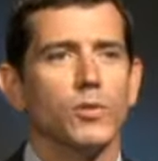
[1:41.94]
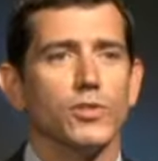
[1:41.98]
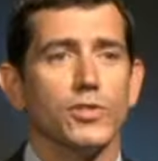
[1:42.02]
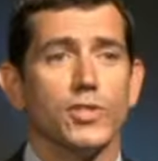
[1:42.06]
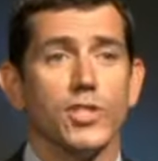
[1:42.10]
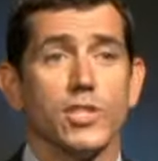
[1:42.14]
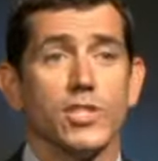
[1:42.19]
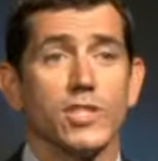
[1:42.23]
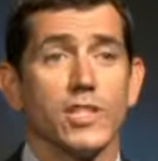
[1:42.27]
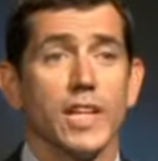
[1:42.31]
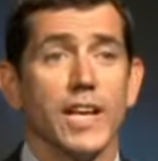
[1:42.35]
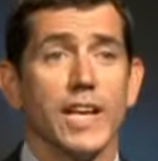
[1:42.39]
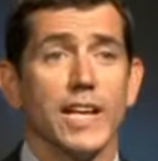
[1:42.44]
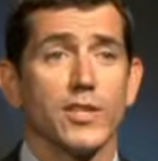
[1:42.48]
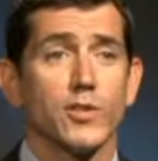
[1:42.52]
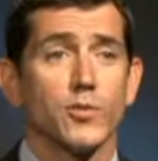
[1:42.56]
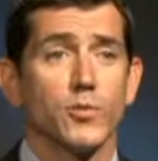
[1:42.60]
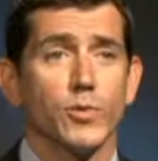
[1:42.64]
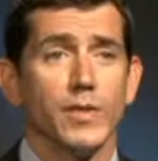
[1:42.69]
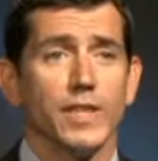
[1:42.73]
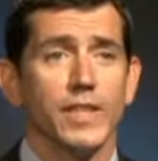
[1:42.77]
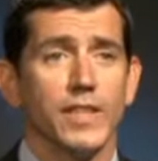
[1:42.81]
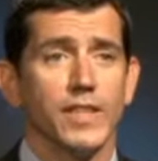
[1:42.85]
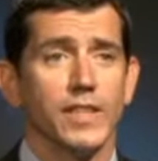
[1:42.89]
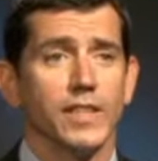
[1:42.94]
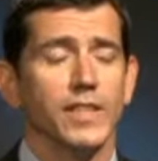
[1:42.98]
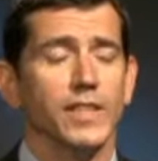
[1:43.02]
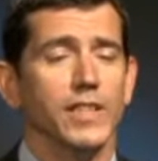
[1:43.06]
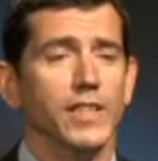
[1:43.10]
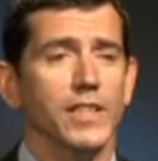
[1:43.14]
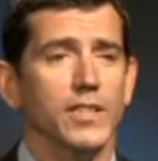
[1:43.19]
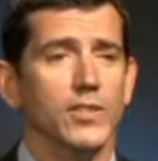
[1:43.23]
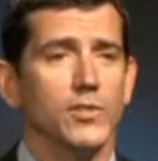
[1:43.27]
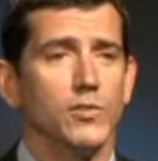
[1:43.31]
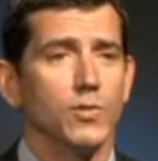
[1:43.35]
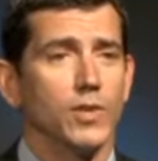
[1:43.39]
Well, just last week,
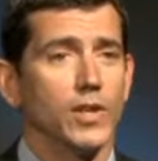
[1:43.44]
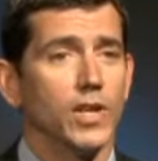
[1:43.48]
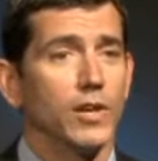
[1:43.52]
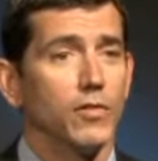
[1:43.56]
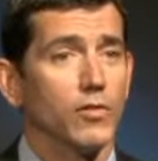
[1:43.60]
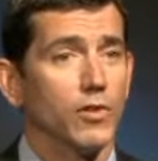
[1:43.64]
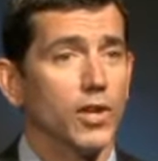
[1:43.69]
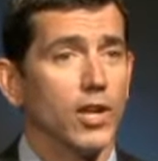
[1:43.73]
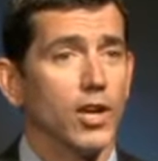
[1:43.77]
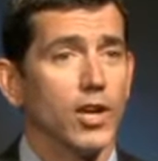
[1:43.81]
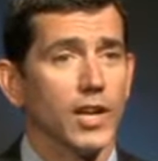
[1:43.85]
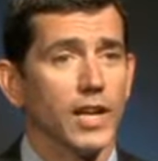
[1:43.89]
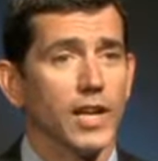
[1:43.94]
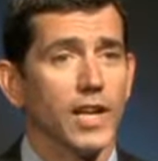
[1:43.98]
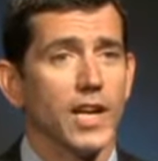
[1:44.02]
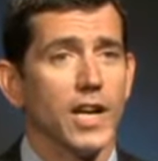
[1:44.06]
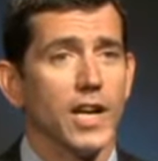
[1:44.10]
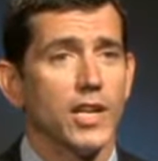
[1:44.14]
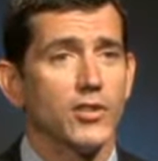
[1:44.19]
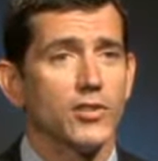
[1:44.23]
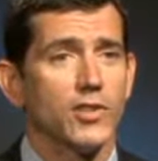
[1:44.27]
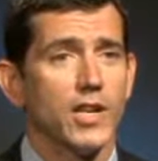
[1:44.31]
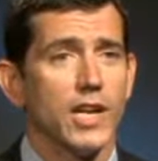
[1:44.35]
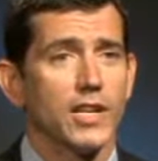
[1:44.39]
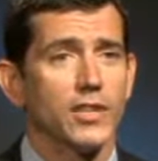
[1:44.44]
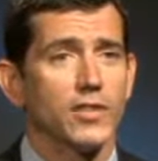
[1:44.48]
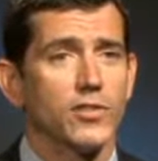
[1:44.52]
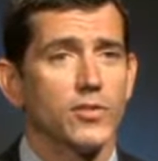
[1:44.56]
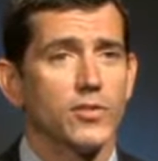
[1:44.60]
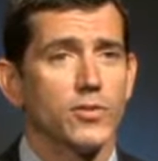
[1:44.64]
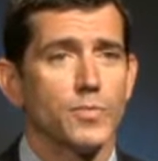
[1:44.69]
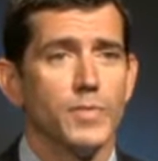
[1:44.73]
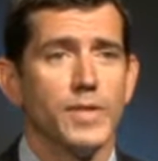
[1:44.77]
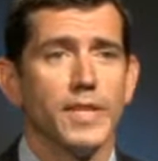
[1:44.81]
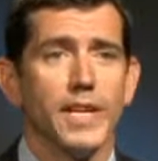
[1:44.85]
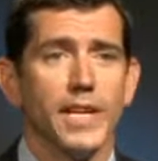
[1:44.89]
these recovery audit
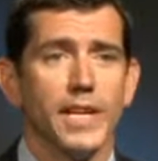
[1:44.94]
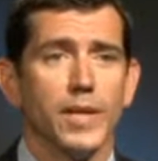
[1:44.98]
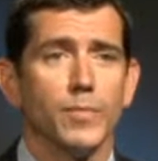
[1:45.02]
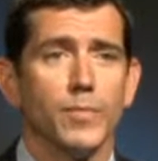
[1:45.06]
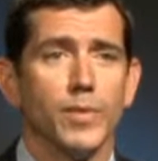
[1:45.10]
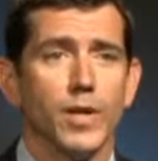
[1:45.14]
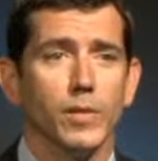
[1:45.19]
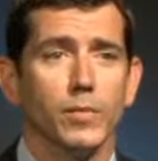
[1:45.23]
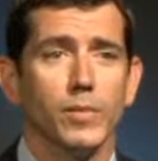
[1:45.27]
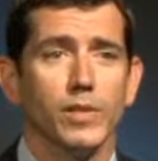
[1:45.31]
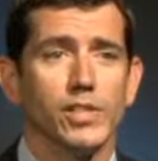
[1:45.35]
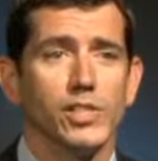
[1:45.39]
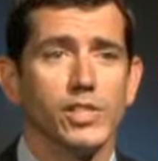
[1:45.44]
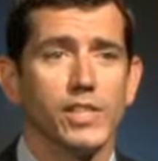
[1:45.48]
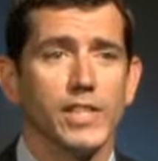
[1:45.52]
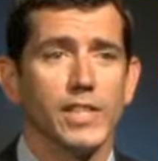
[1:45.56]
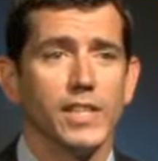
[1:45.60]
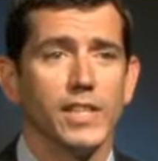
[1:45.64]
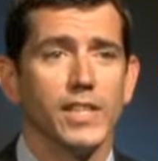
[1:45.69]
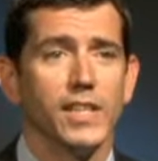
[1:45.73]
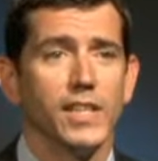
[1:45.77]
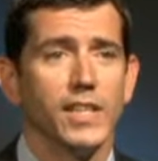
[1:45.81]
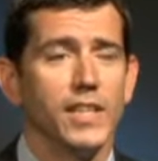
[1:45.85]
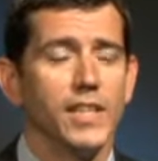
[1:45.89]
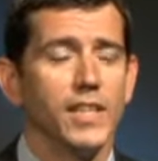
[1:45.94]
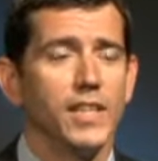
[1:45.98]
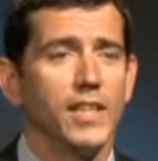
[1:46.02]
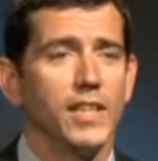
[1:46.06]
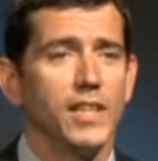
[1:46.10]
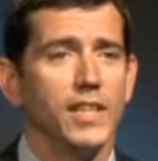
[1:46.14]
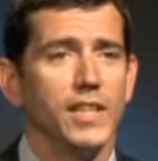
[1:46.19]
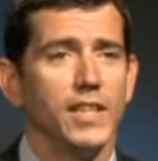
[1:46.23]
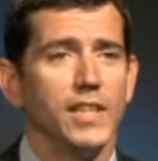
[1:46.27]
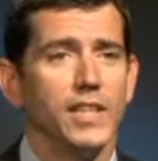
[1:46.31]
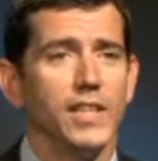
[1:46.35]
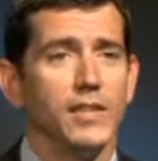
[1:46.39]
contractors began publishing
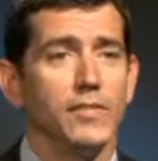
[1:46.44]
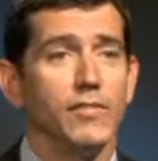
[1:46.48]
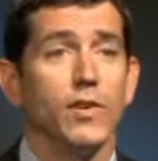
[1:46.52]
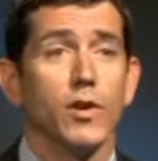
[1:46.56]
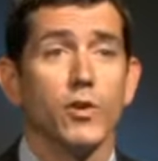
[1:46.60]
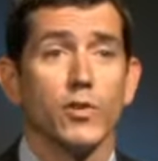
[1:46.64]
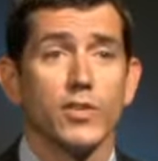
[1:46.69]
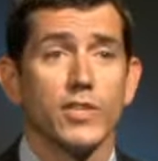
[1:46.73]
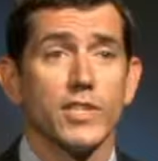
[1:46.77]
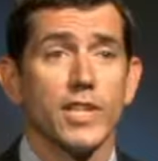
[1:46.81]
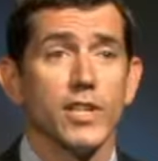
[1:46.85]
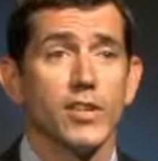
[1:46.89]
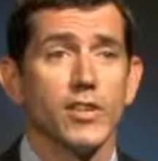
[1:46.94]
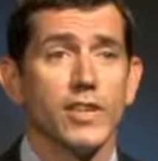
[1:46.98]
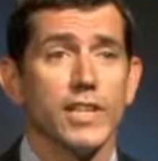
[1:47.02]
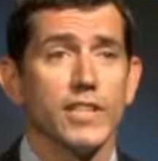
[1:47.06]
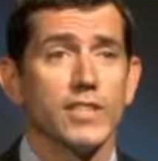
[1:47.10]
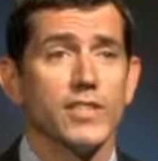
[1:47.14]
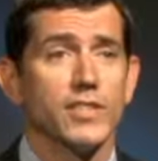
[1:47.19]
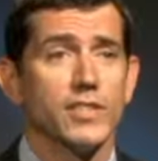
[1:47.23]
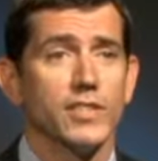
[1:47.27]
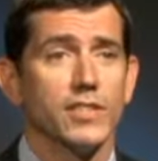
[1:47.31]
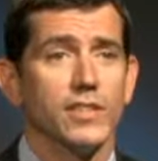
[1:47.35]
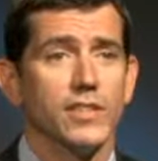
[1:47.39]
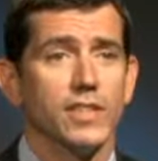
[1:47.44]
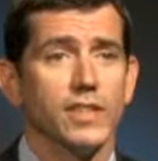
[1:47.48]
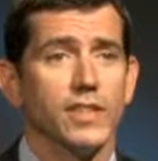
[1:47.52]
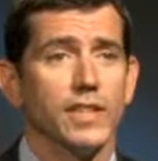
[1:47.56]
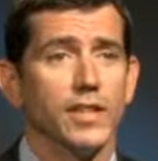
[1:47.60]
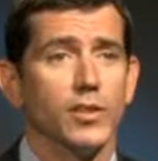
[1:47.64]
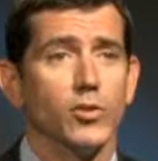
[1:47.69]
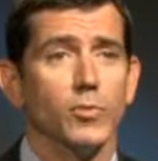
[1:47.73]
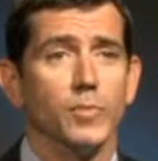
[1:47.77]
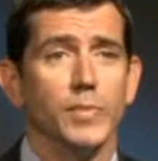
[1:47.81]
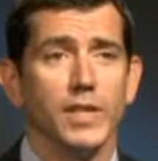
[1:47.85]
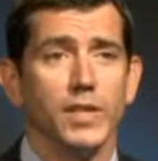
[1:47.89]
the focus areas that
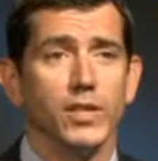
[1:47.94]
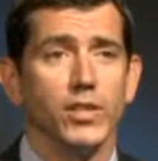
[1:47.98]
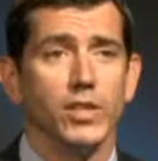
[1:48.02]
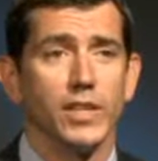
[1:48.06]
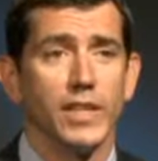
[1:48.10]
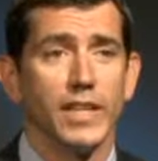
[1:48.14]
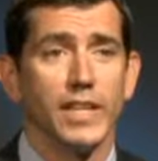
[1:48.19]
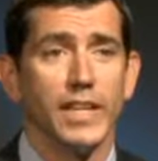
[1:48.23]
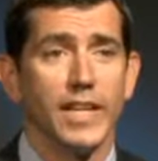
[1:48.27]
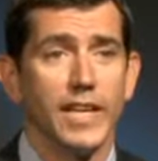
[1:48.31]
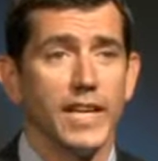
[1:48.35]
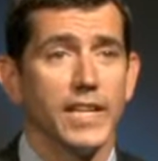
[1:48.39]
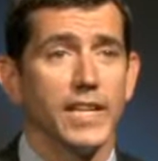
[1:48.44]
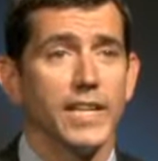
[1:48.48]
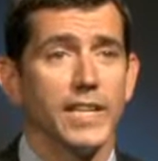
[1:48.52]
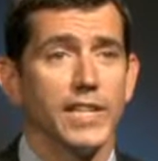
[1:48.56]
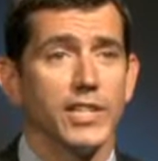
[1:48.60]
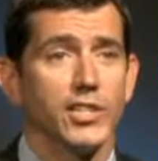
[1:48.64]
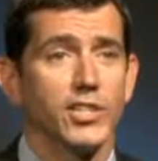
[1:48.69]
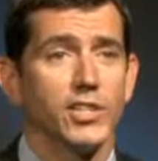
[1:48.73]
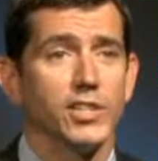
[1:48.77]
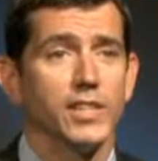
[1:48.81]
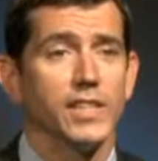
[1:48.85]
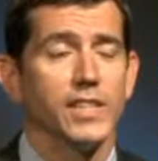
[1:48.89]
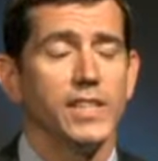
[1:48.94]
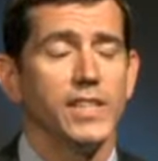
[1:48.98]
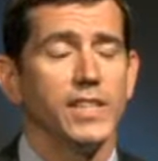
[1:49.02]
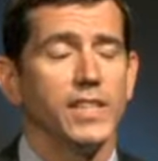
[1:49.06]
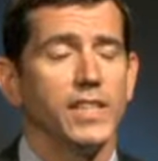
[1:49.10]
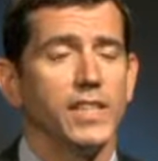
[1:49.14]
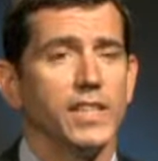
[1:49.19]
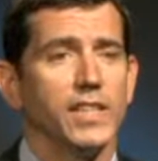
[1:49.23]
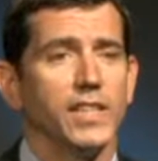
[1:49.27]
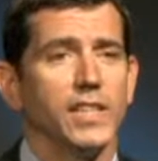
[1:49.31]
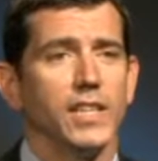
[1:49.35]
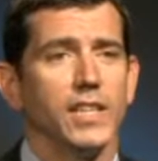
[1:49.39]
they'll be looking at initially.
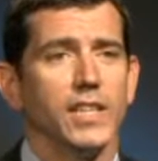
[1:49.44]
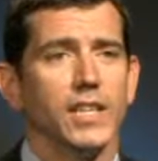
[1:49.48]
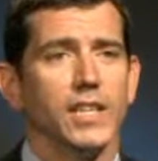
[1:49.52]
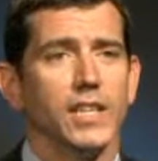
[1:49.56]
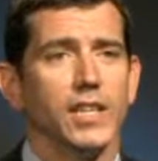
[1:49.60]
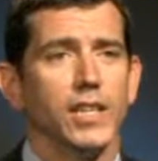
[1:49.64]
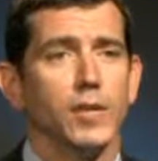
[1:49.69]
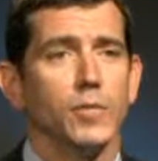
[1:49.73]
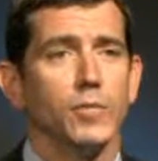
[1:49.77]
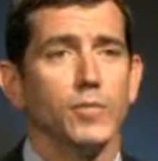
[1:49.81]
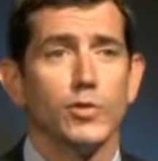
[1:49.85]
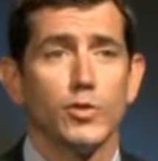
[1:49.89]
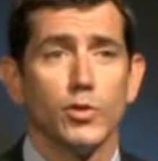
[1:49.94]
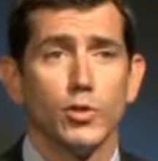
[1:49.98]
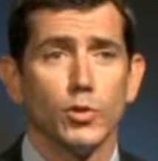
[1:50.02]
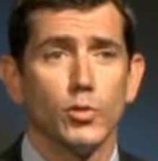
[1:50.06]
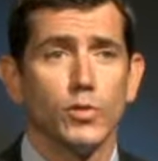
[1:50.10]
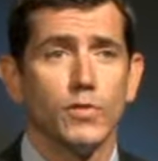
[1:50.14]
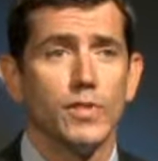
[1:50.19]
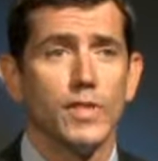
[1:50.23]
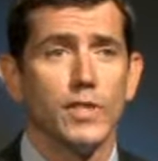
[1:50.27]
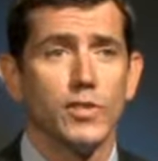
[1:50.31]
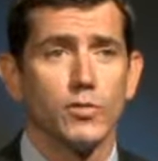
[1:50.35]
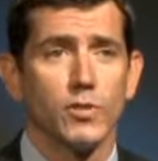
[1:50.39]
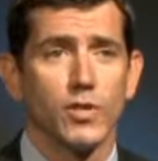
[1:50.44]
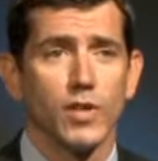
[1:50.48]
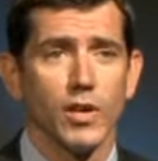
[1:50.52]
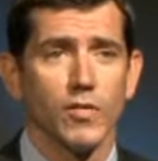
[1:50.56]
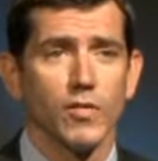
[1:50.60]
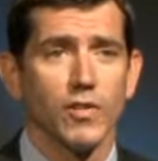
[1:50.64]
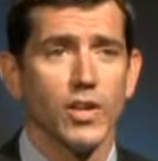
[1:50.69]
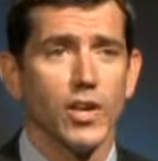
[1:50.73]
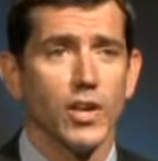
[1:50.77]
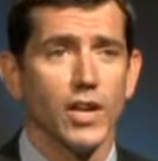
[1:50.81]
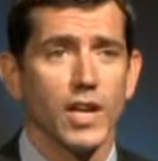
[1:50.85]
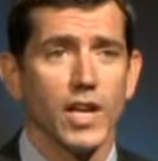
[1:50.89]
Two of these
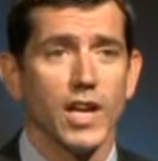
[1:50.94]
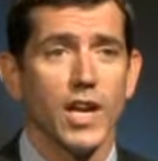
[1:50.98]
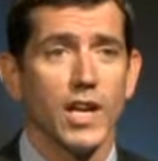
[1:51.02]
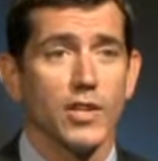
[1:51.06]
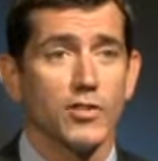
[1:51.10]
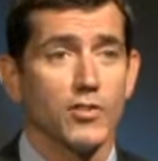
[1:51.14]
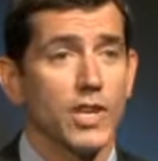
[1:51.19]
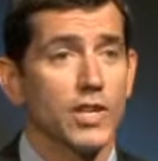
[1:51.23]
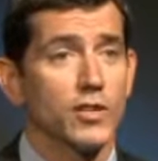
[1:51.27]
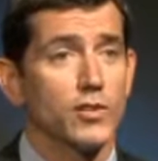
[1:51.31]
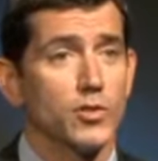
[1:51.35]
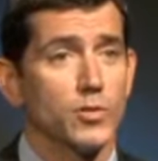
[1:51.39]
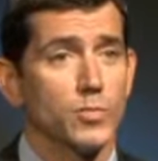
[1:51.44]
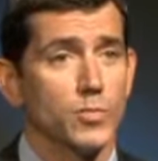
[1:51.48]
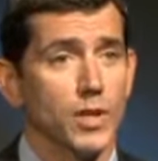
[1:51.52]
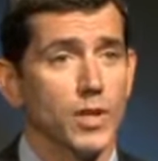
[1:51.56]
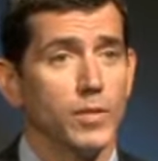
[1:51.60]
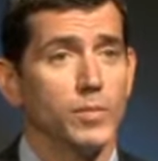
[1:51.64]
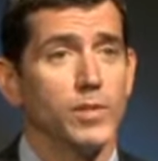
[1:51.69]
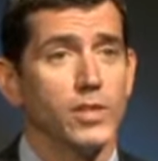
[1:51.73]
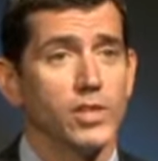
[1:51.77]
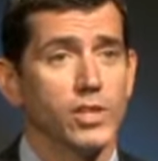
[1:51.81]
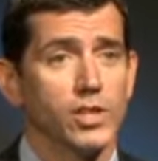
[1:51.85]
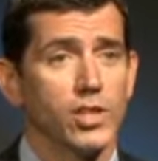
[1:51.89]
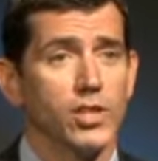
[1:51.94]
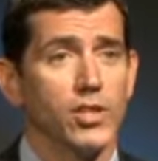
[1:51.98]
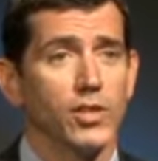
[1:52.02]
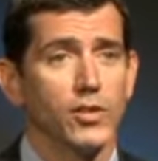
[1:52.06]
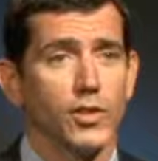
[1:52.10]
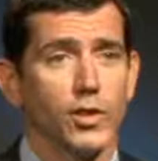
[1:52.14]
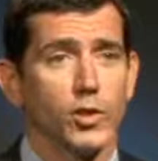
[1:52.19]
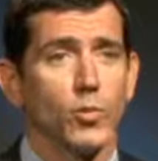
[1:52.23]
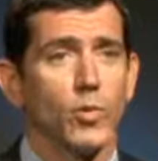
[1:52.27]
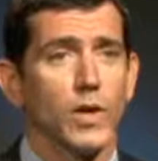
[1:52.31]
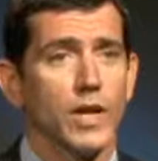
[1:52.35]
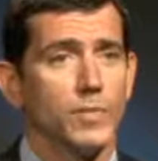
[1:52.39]
recovery audit contractors published
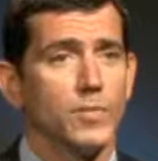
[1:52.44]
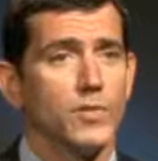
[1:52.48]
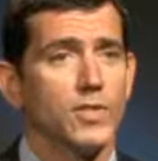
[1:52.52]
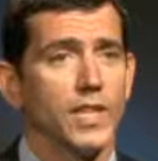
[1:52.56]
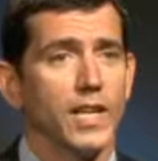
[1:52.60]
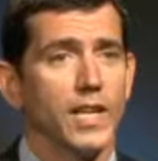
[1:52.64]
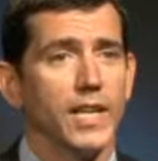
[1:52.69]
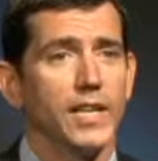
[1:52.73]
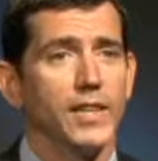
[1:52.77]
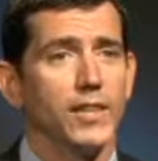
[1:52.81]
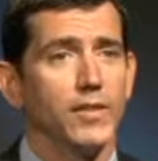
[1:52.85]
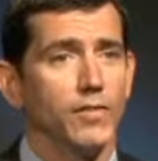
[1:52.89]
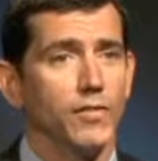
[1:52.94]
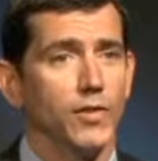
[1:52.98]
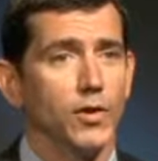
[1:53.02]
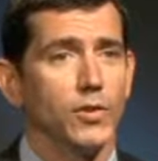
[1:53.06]
on their website